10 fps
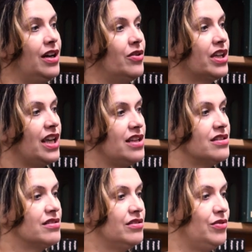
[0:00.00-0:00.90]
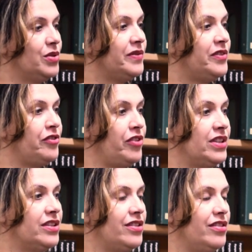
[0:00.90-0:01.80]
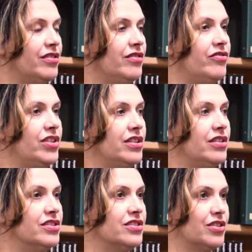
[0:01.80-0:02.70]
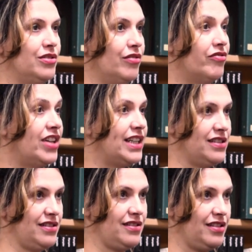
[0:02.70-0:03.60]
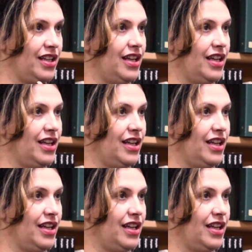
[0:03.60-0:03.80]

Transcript: our case, we've invented the Circle of Friends.